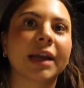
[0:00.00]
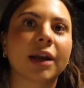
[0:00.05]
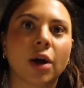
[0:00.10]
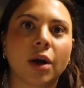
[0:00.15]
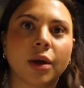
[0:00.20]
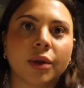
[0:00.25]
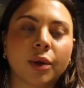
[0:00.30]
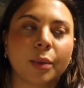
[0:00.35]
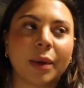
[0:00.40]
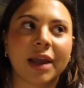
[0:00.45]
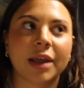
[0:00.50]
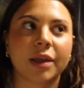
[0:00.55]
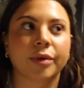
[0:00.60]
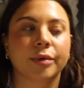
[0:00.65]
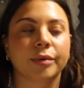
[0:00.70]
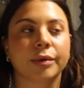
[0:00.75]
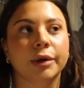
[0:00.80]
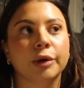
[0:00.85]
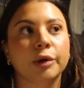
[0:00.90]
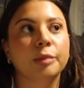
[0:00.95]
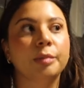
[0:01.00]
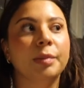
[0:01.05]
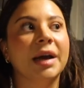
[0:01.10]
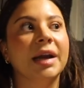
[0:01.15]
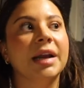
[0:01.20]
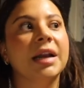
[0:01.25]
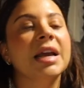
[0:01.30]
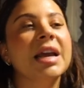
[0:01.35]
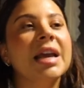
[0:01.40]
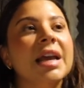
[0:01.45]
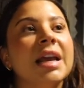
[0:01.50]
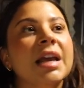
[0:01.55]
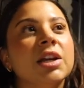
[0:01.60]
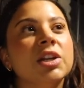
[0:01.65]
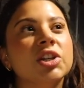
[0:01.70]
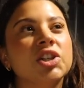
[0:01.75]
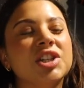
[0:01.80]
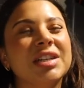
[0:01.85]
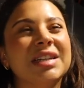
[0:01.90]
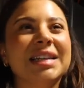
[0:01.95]
it all the way through, but
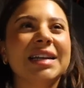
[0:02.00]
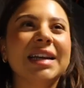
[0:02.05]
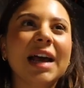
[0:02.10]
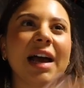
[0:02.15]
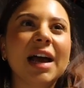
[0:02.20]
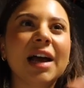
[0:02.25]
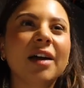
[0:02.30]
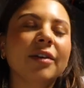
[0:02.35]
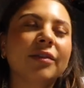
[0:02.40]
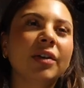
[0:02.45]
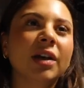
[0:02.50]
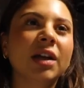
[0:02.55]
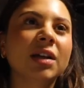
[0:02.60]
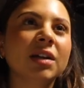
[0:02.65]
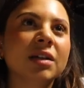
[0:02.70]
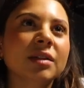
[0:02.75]
she did have